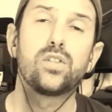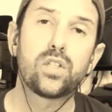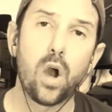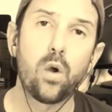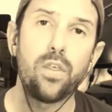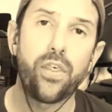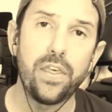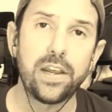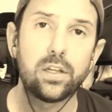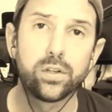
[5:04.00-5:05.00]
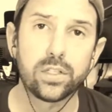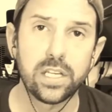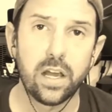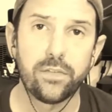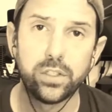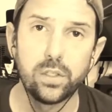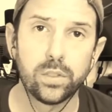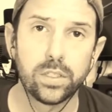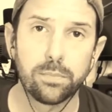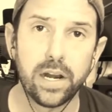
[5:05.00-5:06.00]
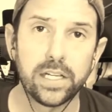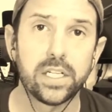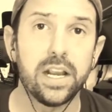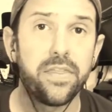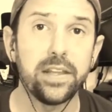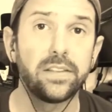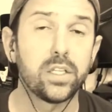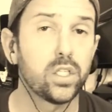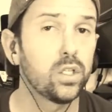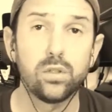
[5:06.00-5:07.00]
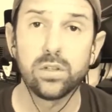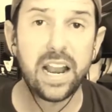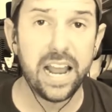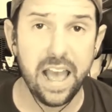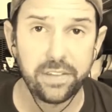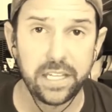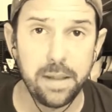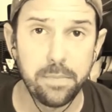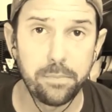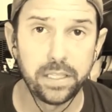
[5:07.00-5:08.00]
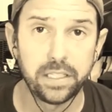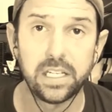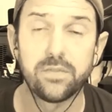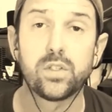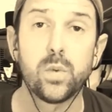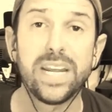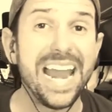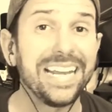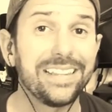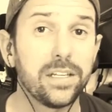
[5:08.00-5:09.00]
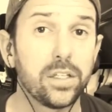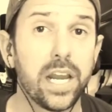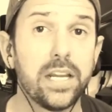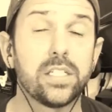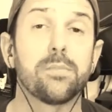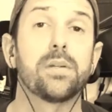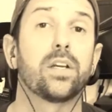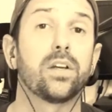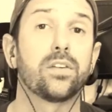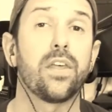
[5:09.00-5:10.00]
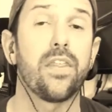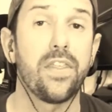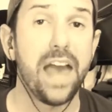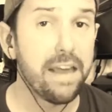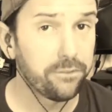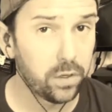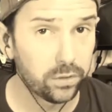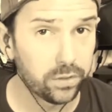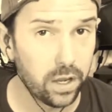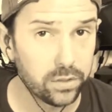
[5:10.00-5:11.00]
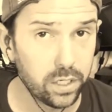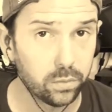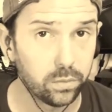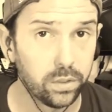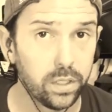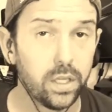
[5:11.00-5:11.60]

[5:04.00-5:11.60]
don't think yourself into a depression and think that you do not have the capability of doing anything to change it, because that falls on you.